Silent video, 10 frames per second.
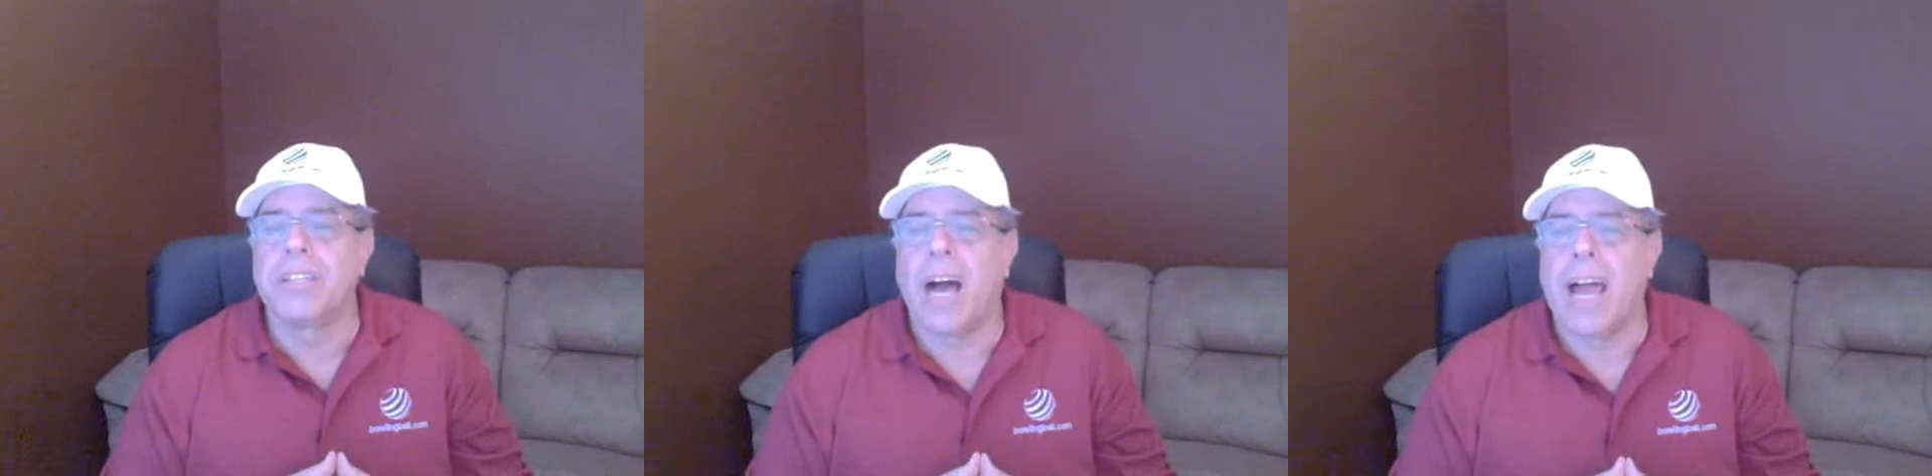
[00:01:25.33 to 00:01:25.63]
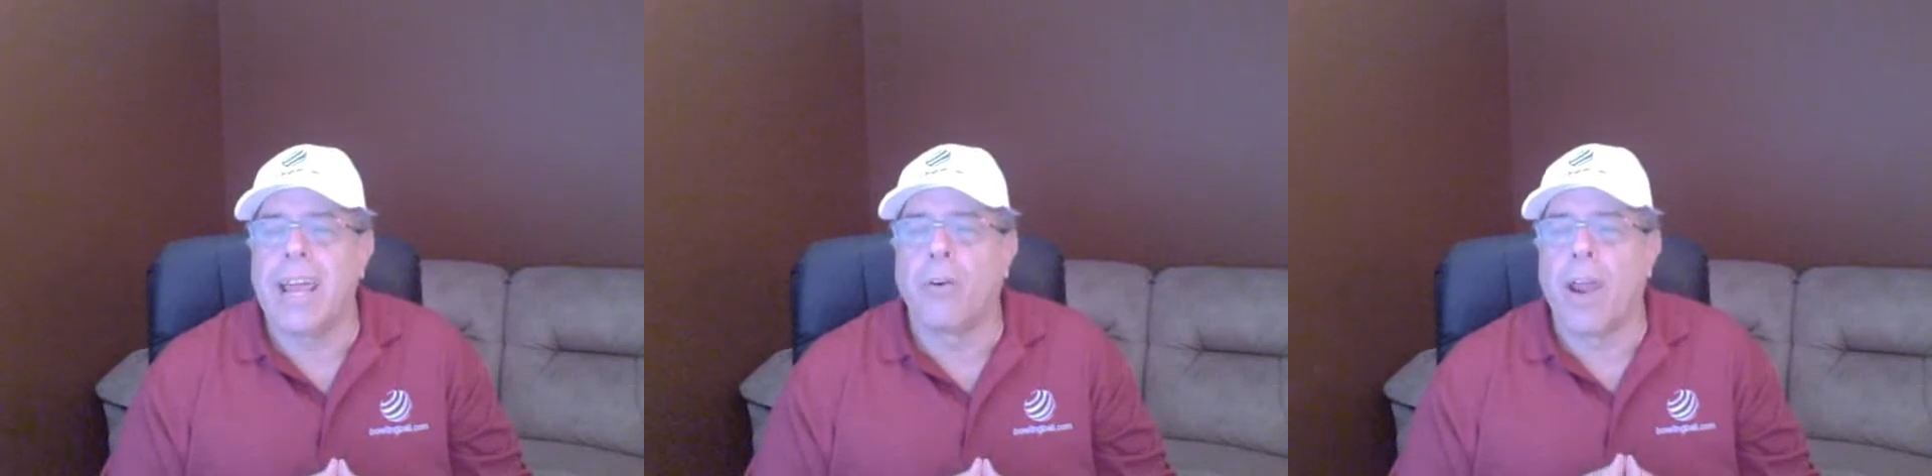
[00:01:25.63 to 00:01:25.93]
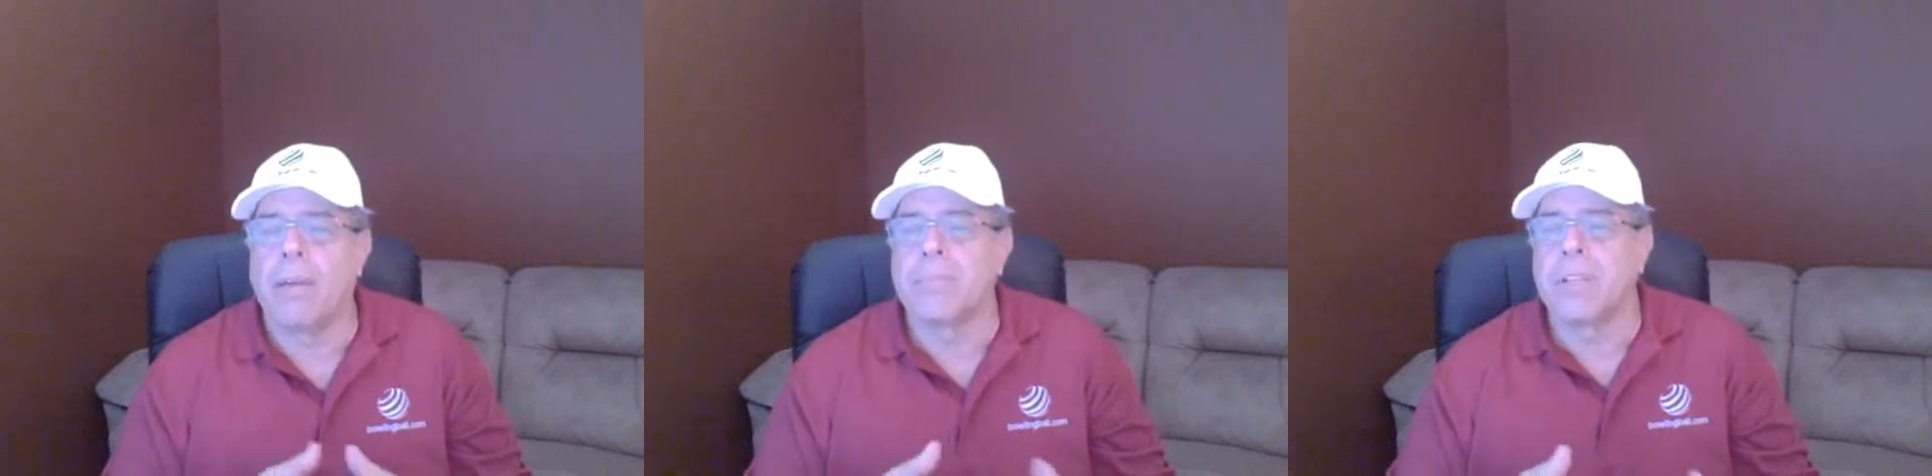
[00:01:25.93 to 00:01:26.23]

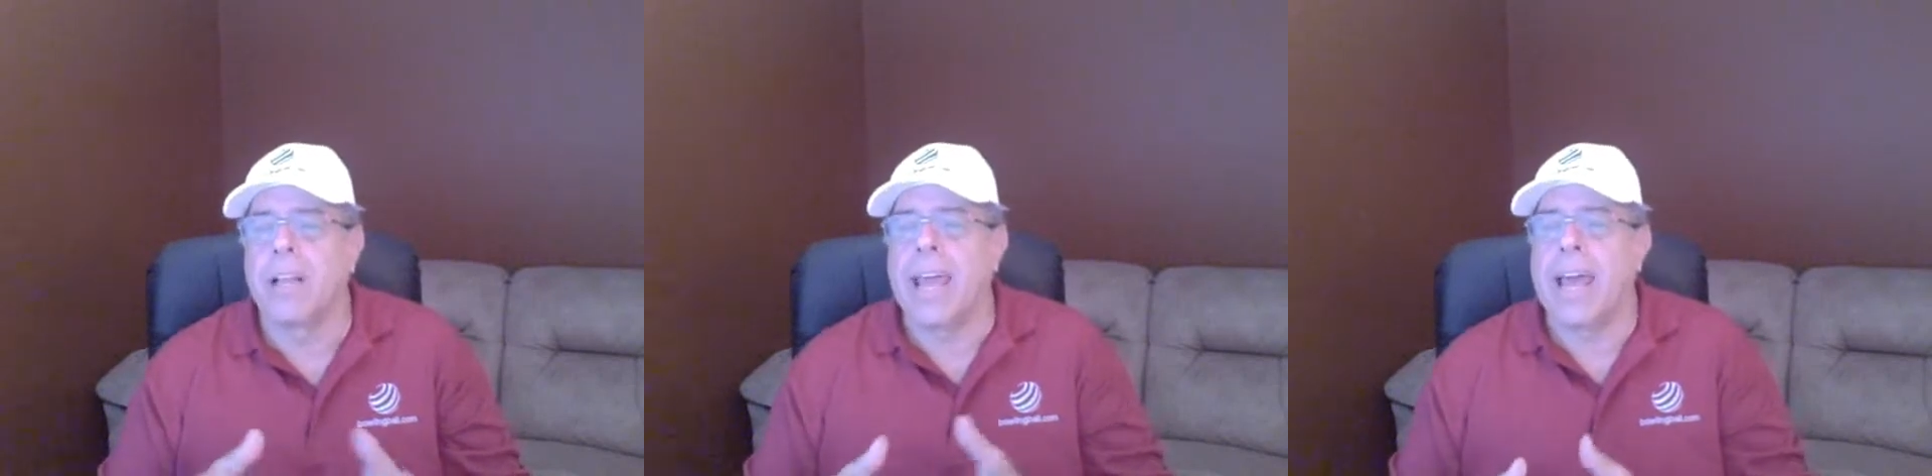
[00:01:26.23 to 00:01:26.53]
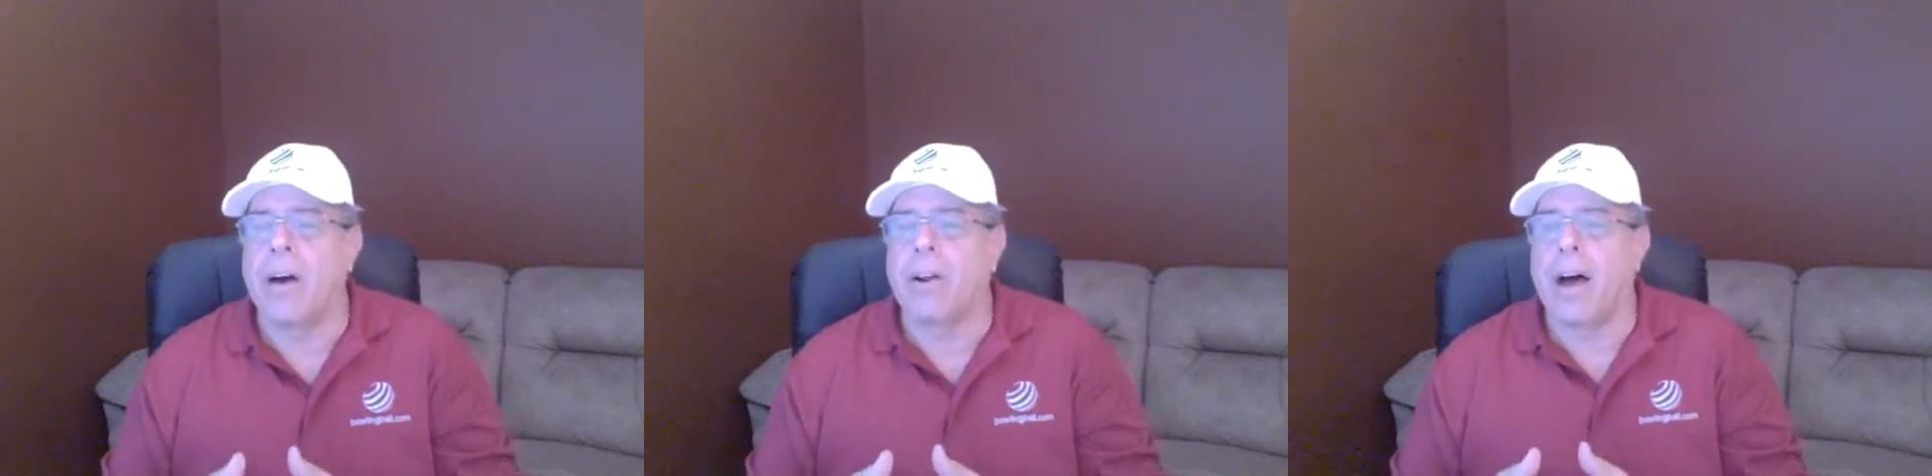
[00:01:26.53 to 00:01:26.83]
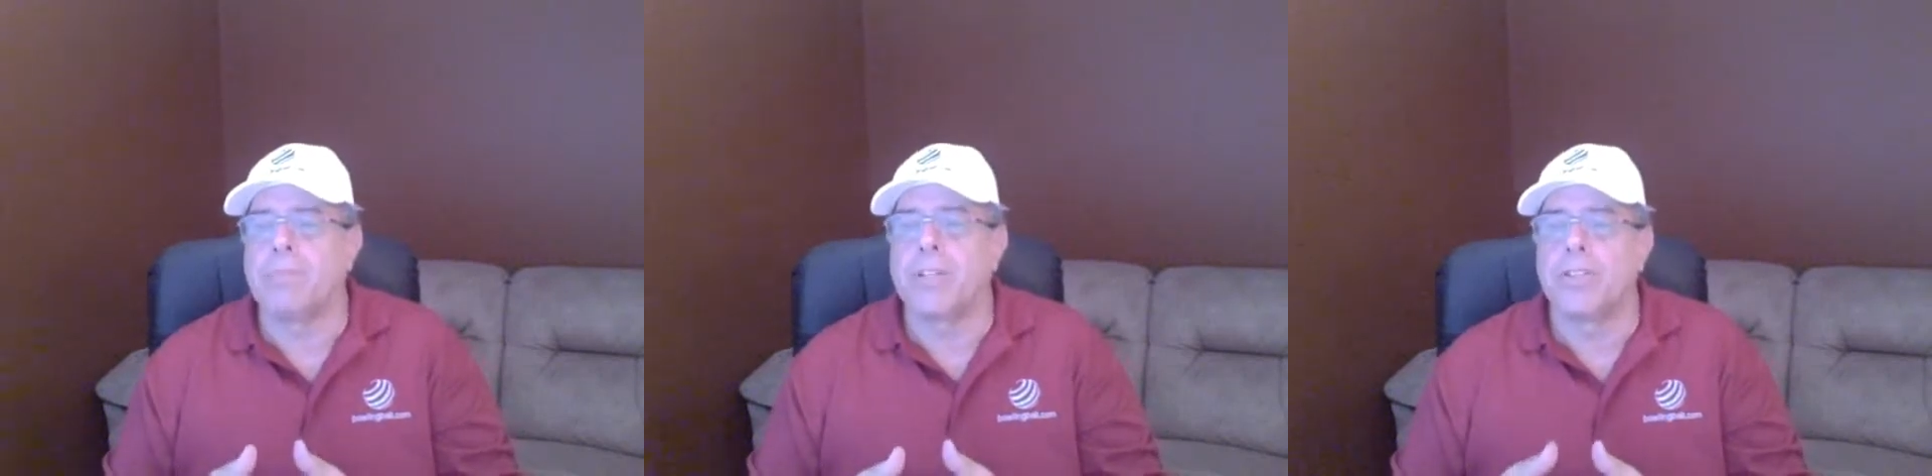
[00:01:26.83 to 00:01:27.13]
diagrams of the layout
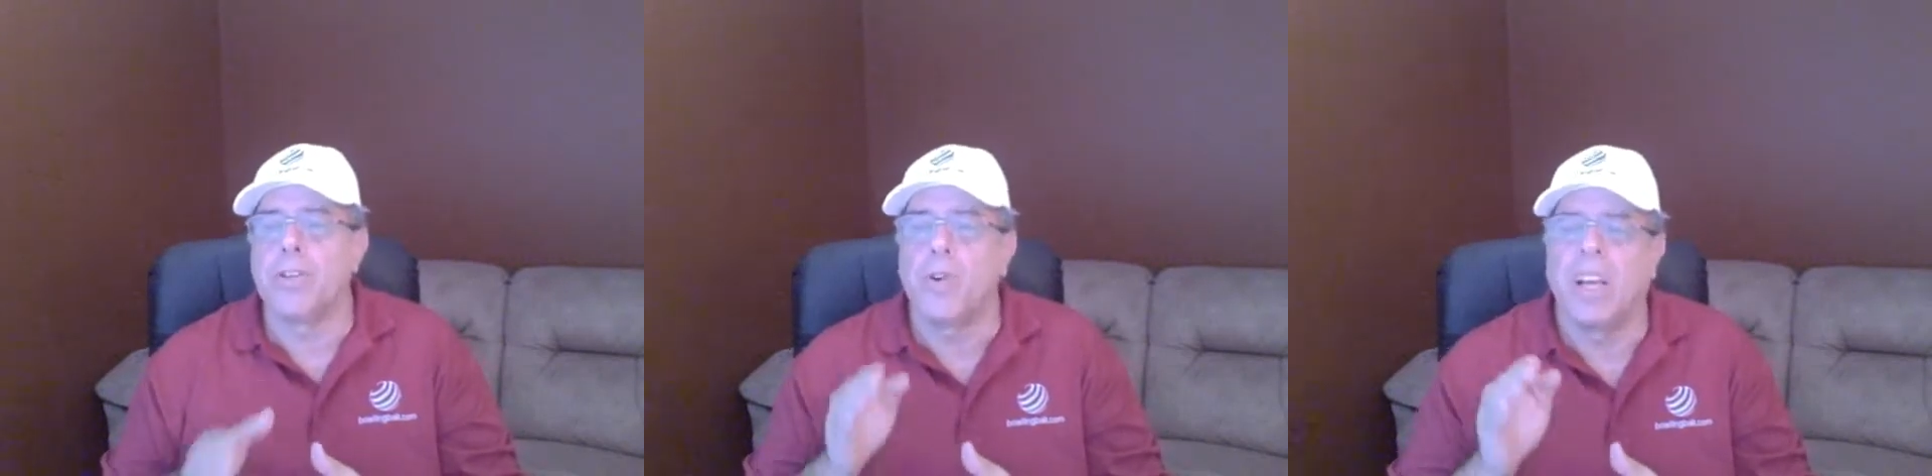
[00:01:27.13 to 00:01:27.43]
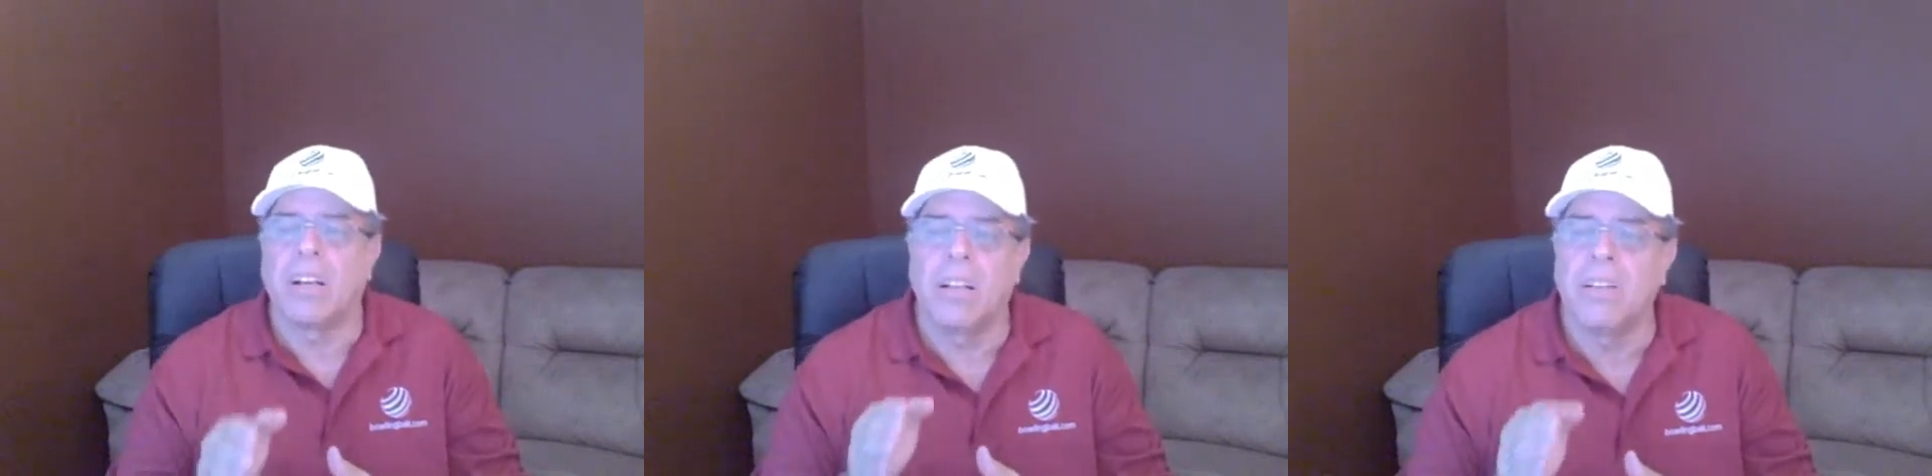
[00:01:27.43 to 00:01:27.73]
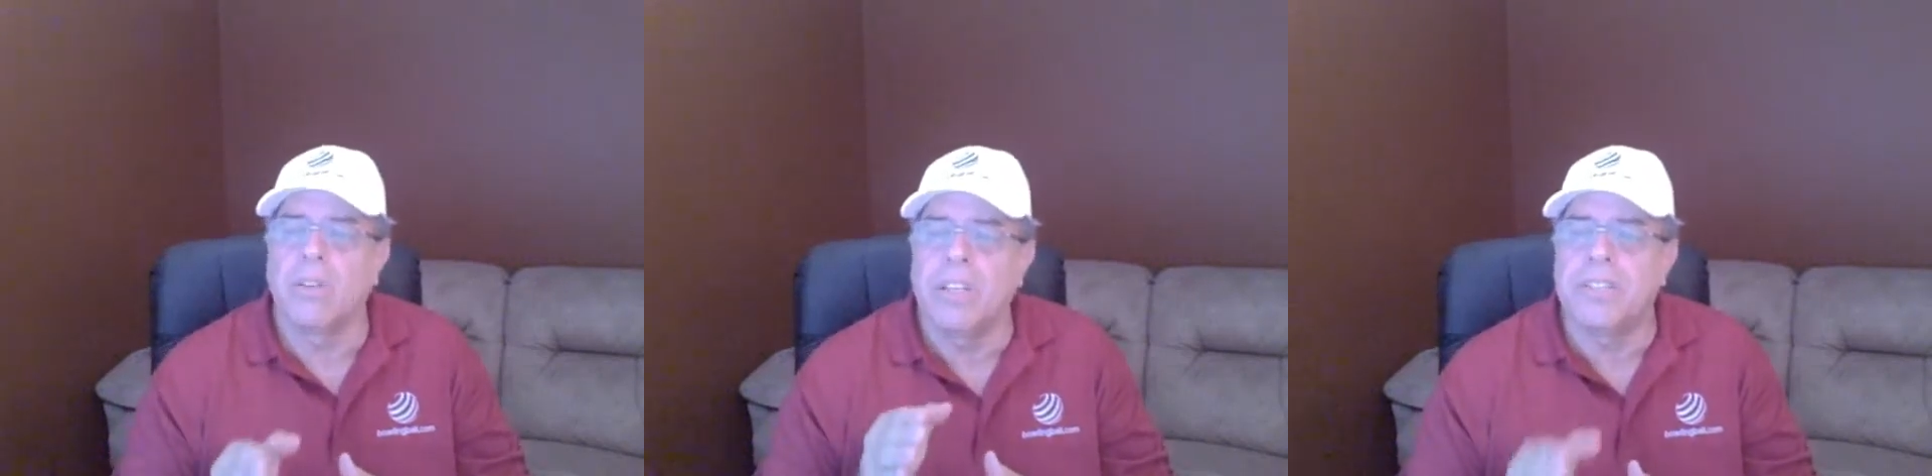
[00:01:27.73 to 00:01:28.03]
options so you can
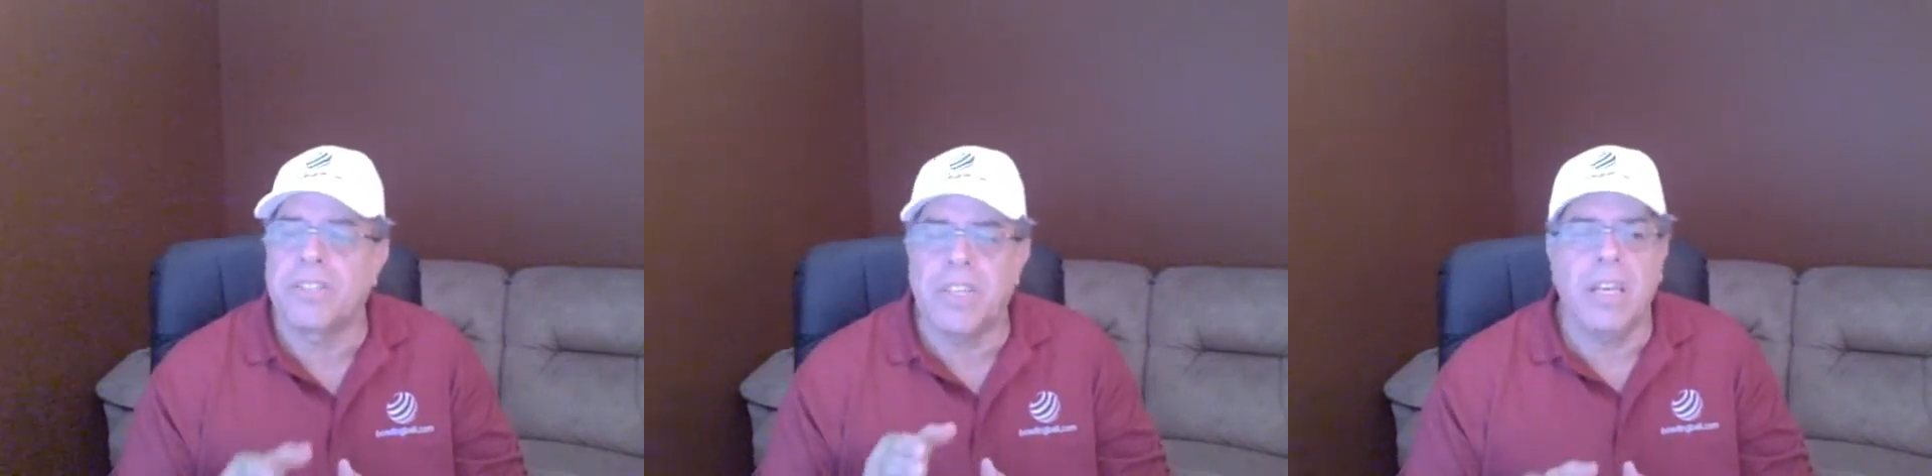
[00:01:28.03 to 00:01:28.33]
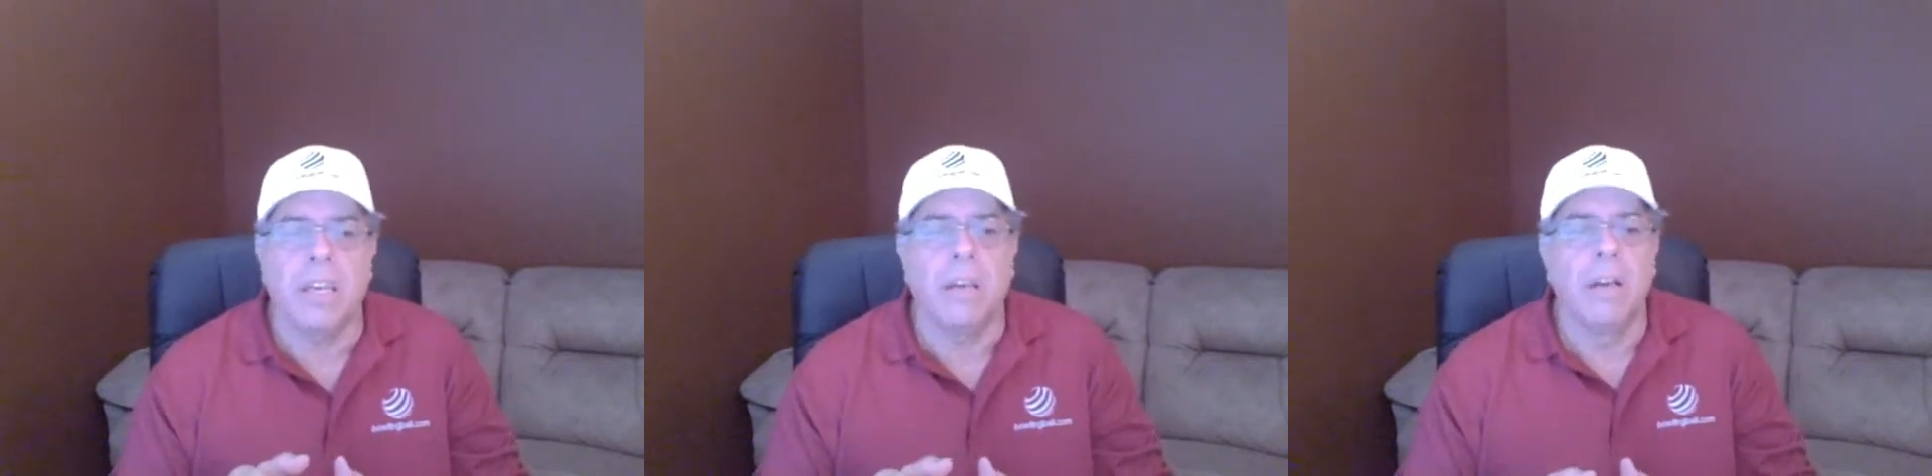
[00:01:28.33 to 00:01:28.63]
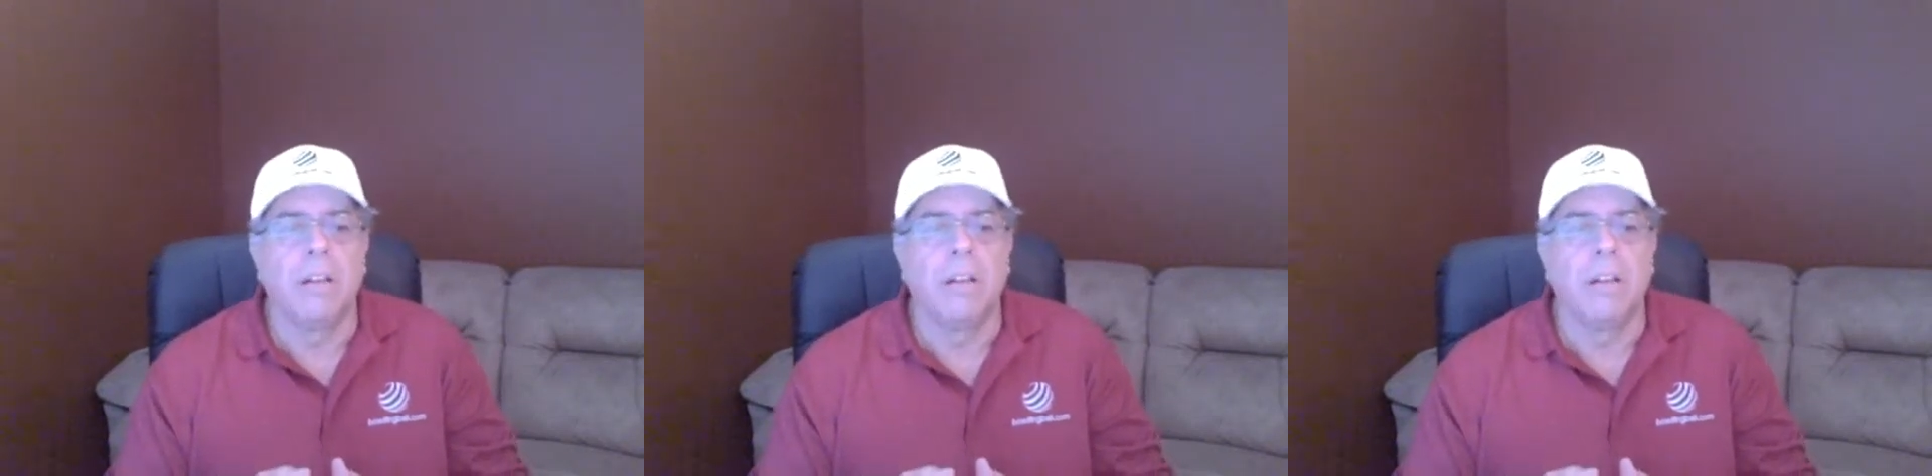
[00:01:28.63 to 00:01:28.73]
clearly see